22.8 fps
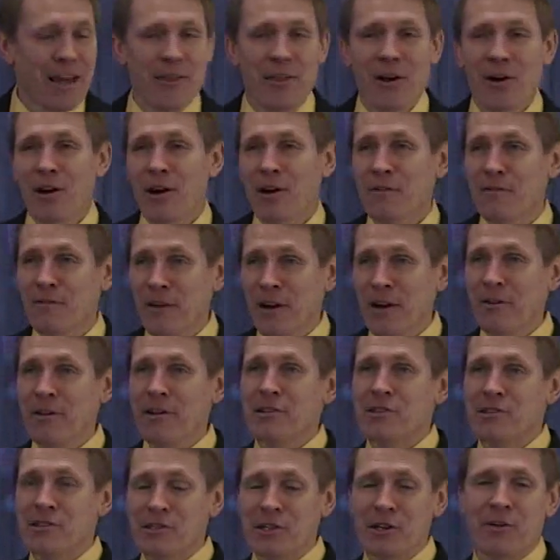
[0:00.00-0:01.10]
There are
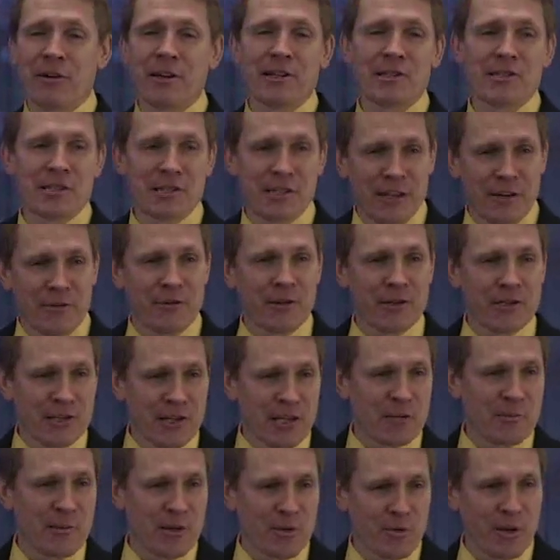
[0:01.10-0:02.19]
very serious
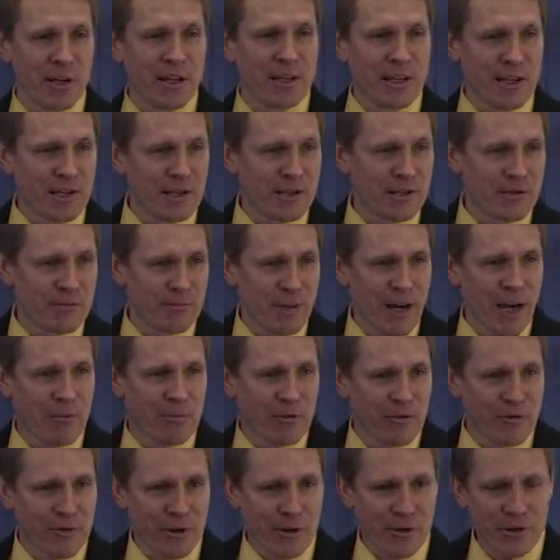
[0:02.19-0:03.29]
differences between these
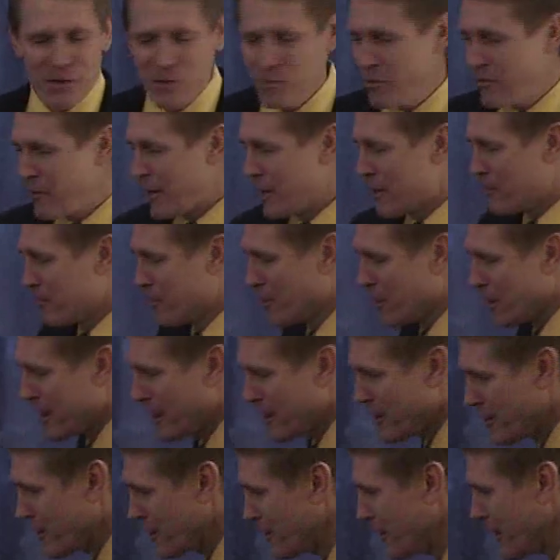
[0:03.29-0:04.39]
Bible versions. We've got a book.
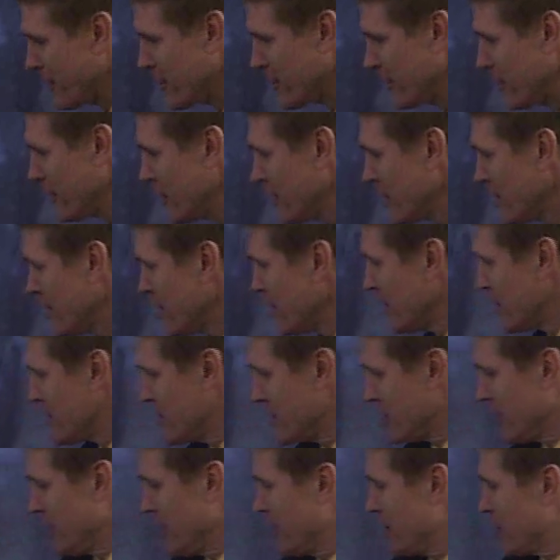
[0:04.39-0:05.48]
I don't know if I have it here.
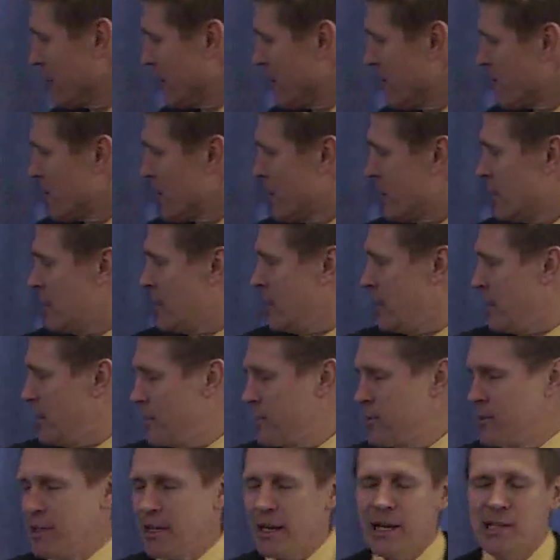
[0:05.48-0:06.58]
It's in our library.
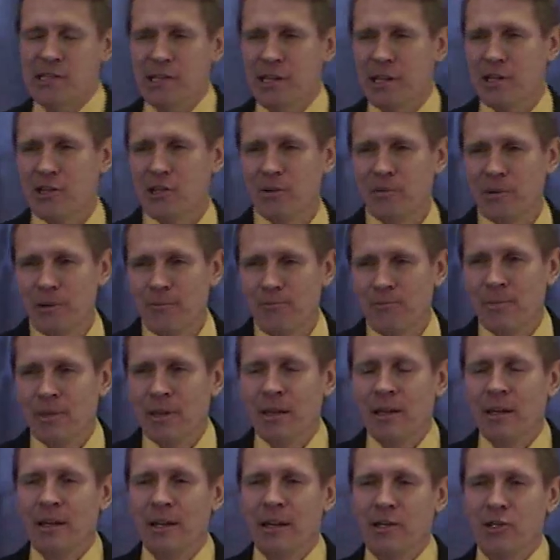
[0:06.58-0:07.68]
The guy sent it to me.
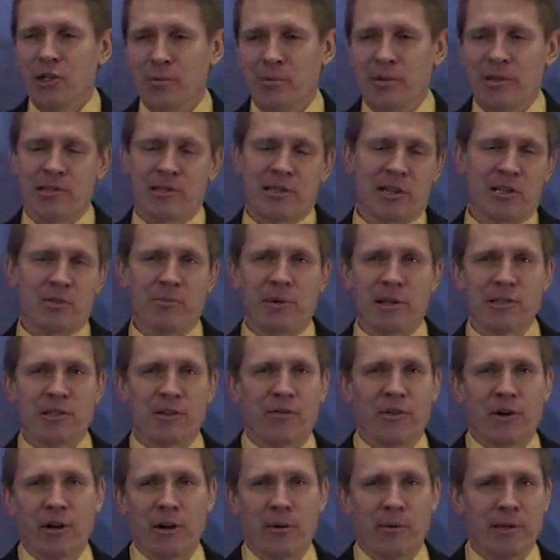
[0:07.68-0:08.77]
It took me 6 months
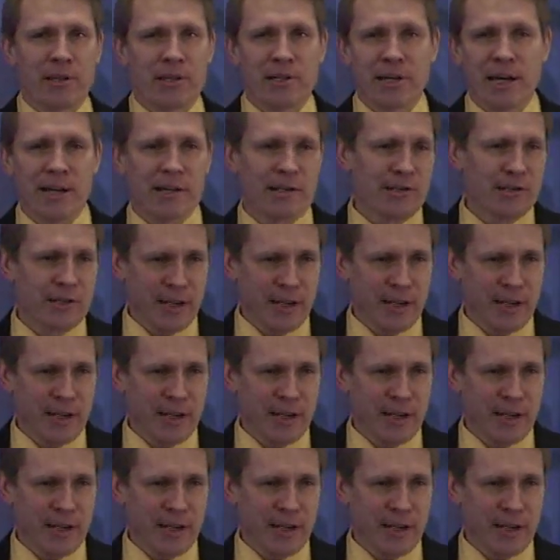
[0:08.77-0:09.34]
to figure out what the title